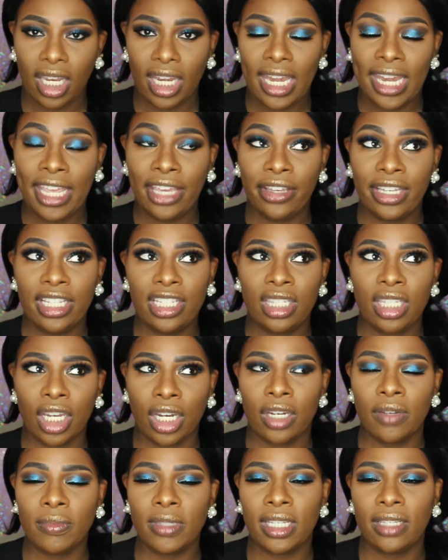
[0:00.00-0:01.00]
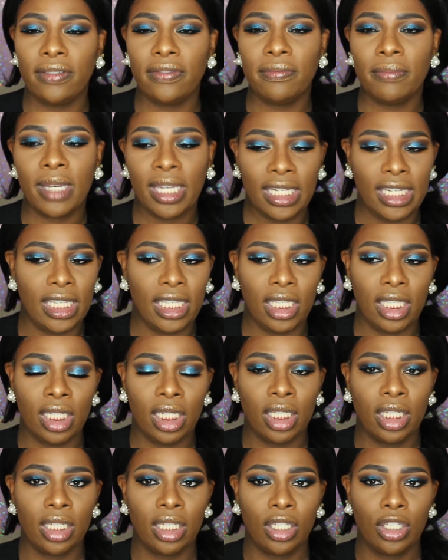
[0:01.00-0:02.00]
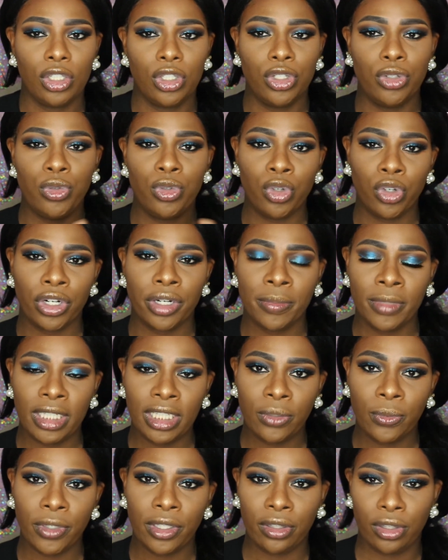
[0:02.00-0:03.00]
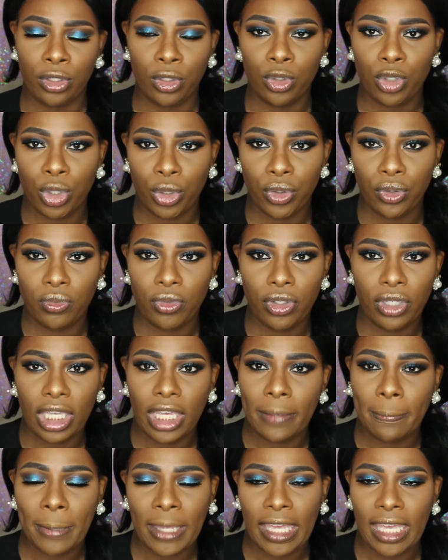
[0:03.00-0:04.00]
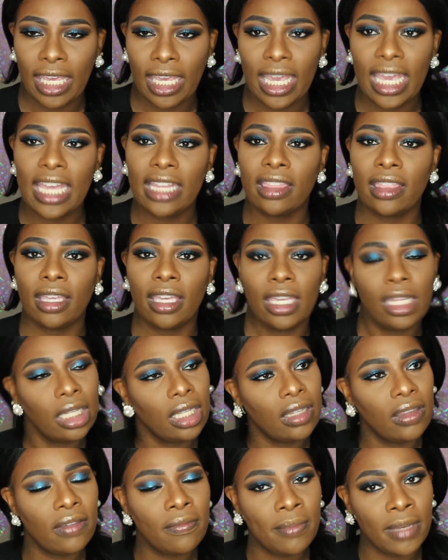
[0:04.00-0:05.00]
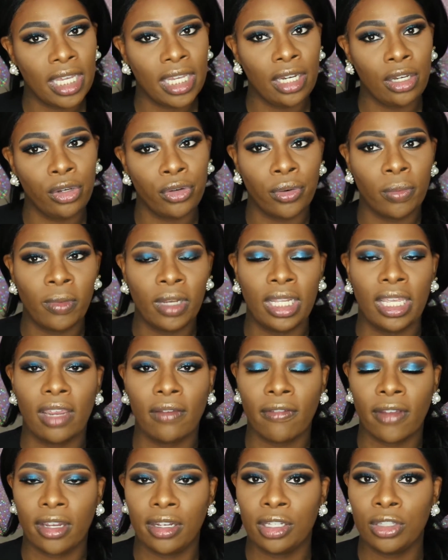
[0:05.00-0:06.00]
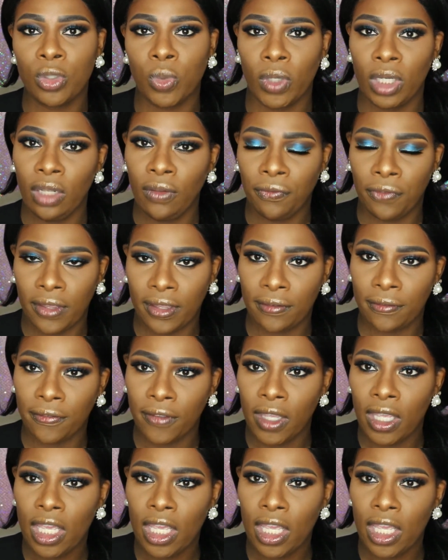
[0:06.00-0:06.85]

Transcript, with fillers: Now, in terms of money, you normally with YouTube, you get paid at the end of the month, normally around the 25th.